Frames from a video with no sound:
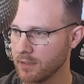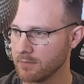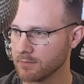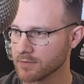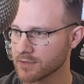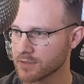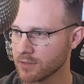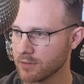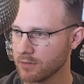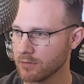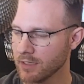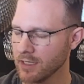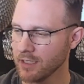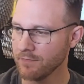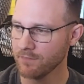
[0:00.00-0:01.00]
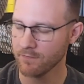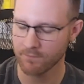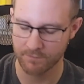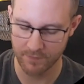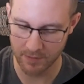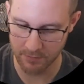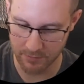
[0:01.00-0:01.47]
So if
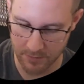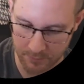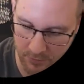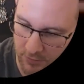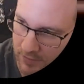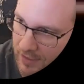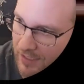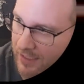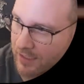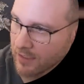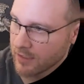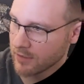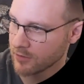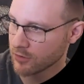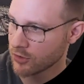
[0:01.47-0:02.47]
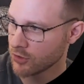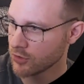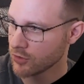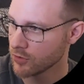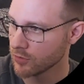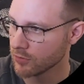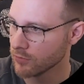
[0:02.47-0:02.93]
variable can
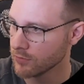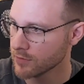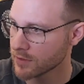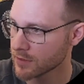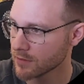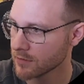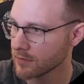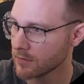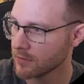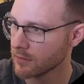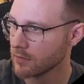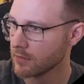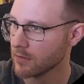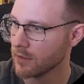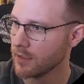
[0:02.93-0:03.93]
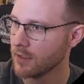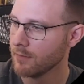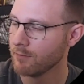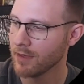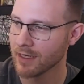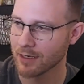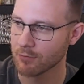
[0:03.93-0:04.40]
shoot,
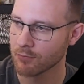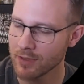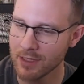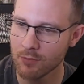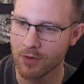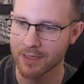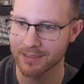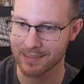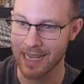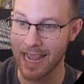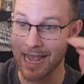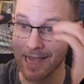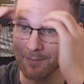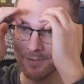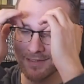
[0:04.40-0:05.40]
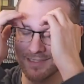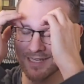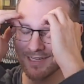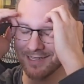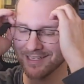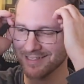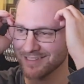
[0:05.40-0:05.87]
man, I really want tab
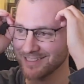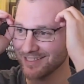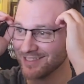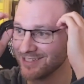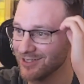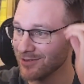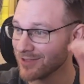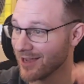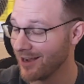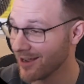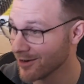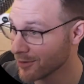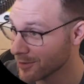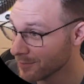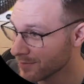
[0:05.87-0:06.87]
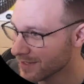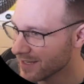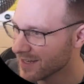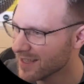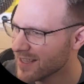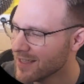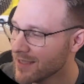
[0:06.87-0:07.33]
to do the autocomplete,
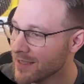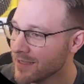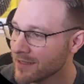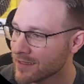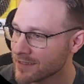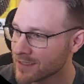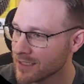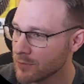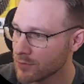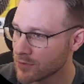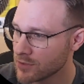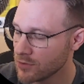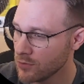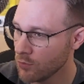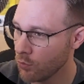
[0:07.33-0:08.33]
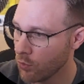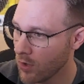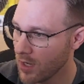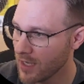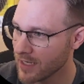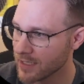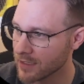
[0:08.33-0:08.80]
is equal to
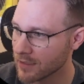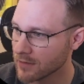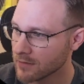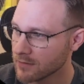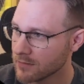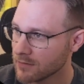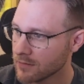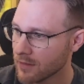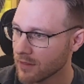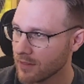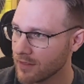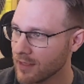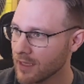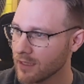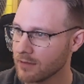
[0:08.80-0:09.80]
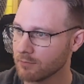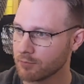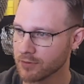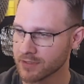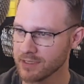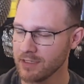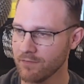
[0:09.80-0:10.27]
1, then
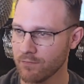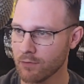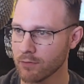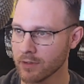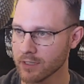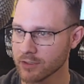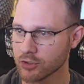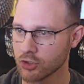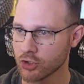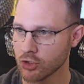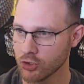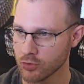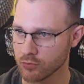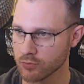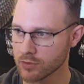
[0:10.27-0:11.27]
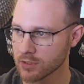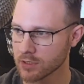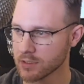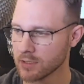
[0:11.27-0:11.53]
proceed forward and shoot.